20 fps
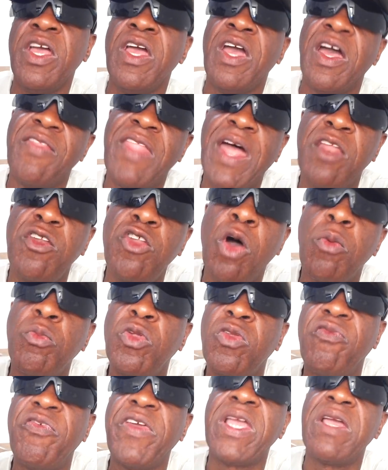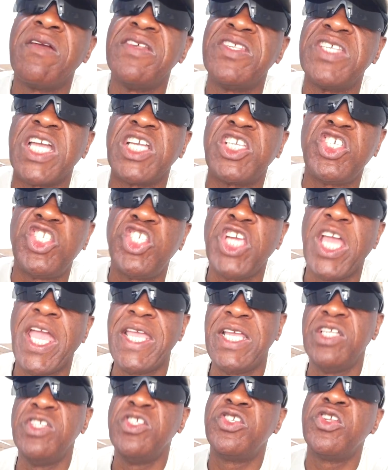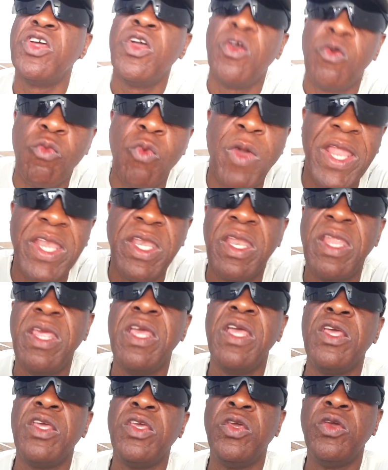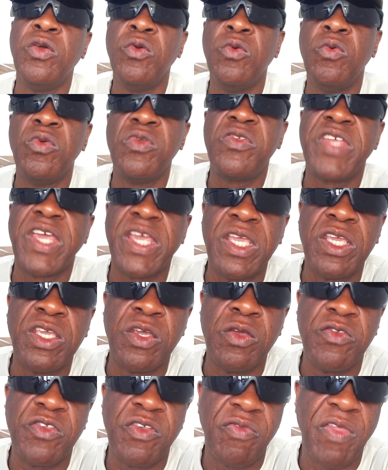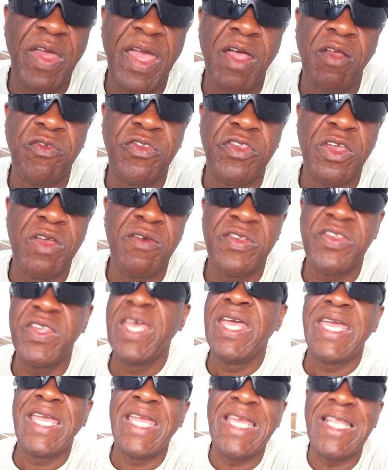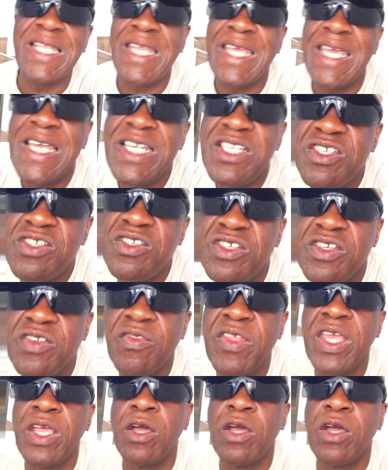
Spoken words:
and that nominal figure is exchanged when you take use of the health service. It isn't the